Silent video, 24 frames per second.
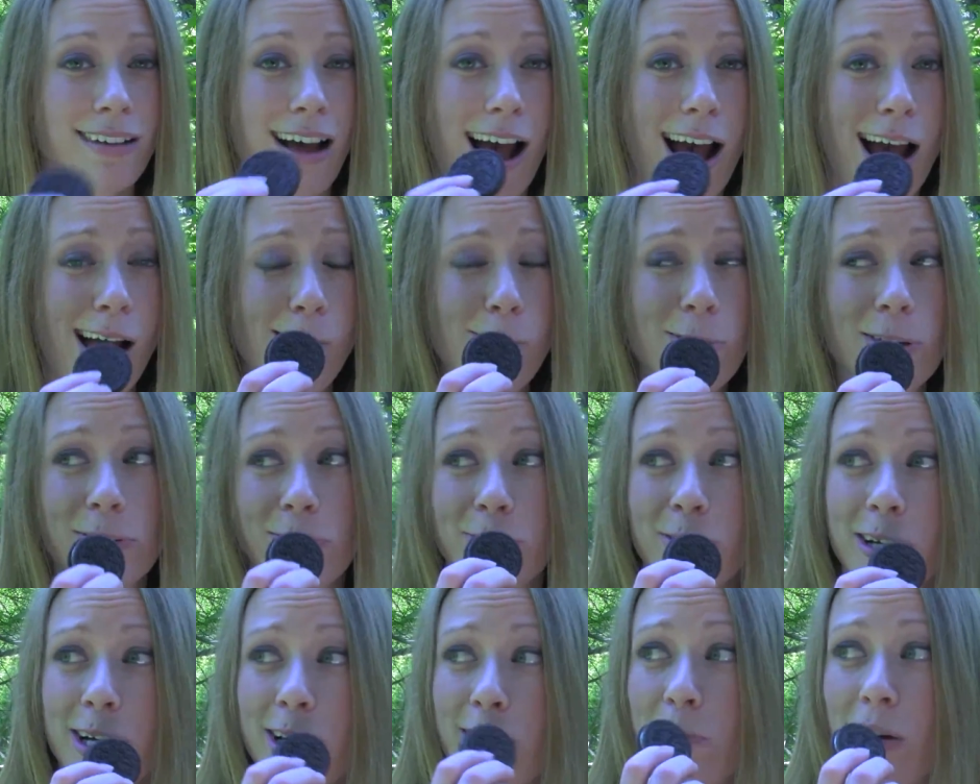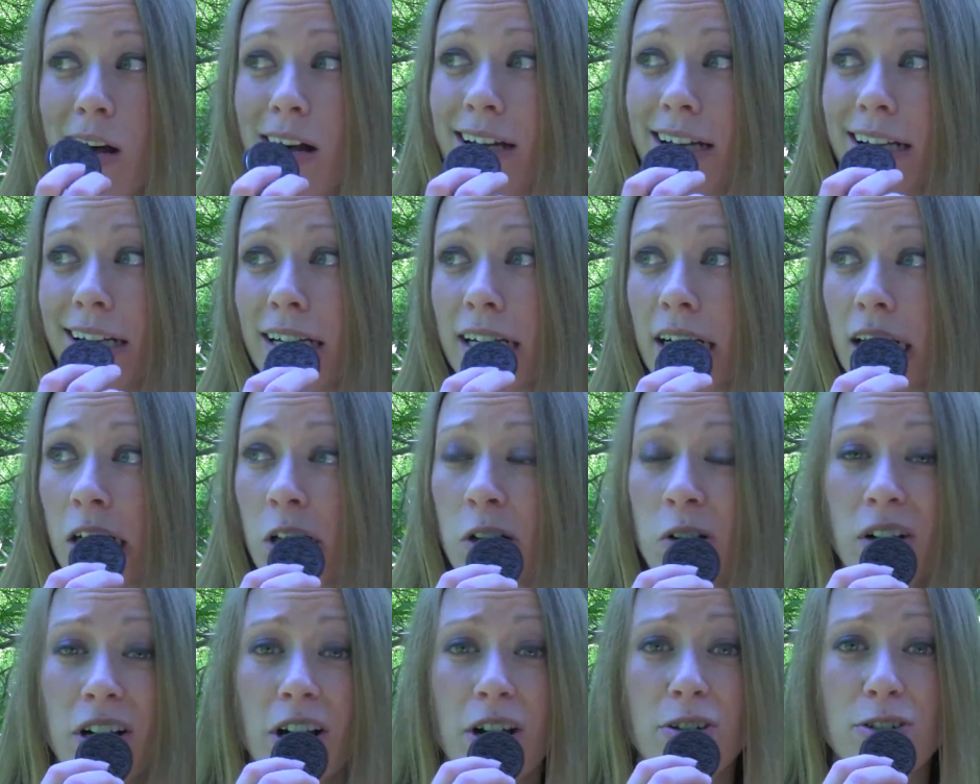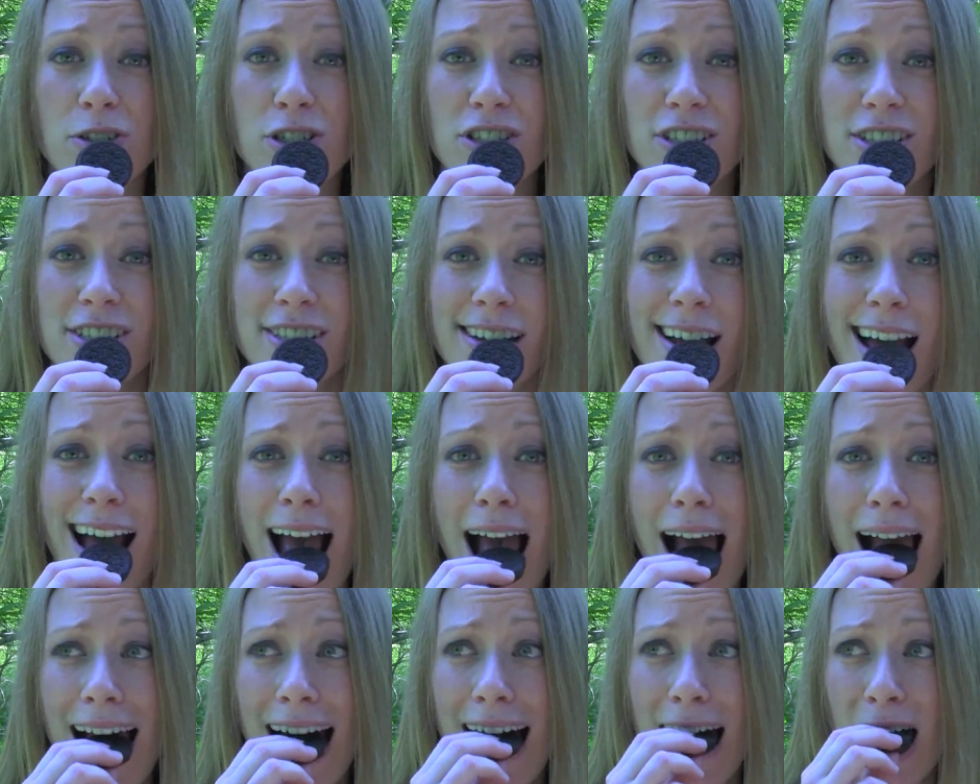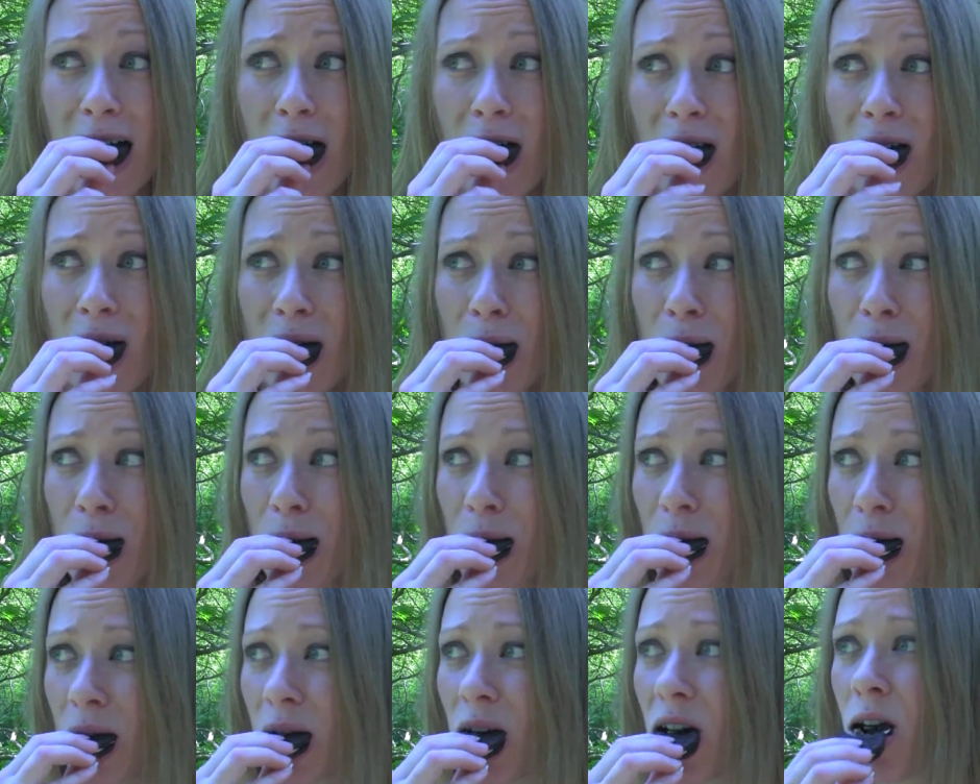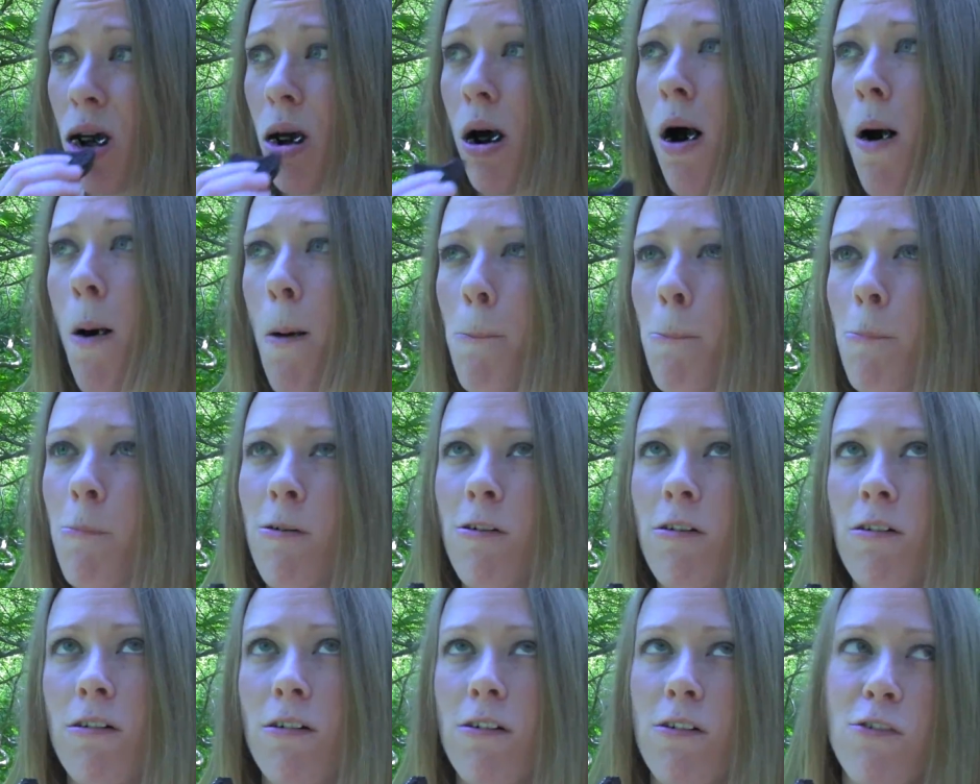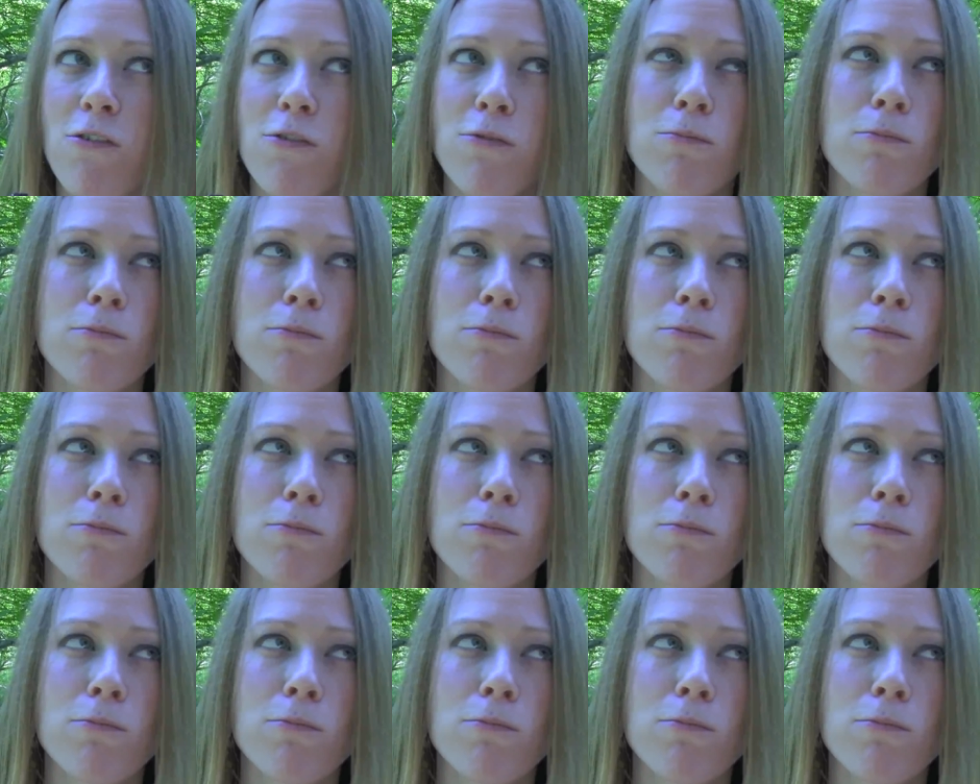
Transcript: I wouldn't worry about eating an Oreo just yet. Oh my gosh.